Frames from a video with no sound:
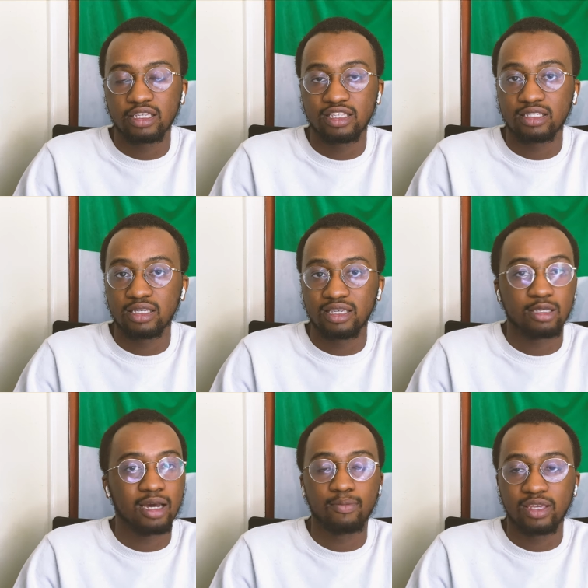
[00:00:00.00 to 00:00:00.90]
it
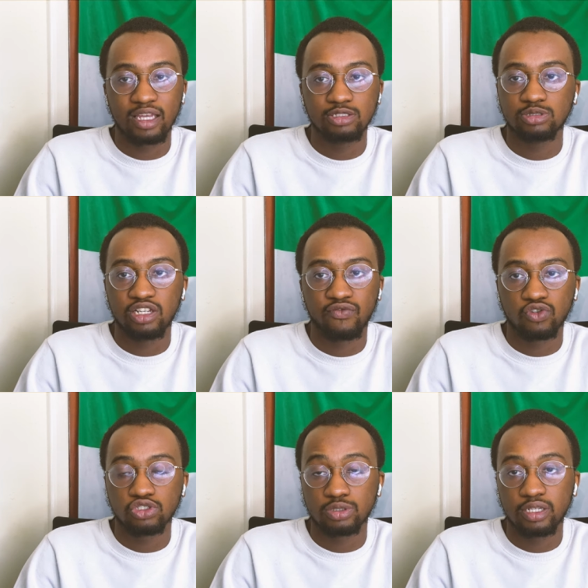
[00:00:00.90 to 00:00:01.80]
can get really
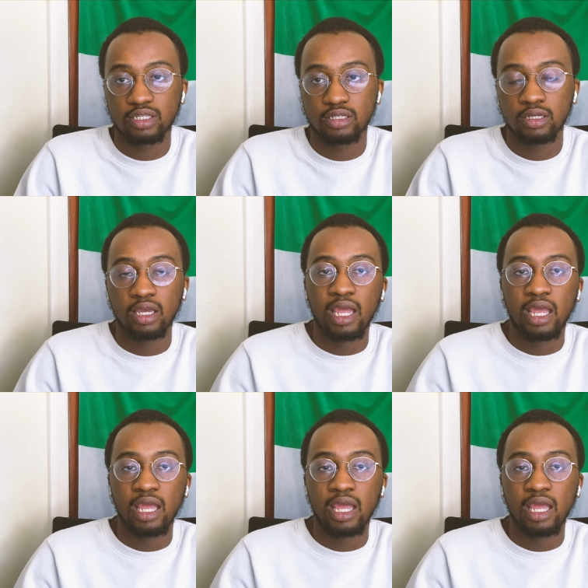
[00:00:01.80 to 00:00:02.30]
frustrating.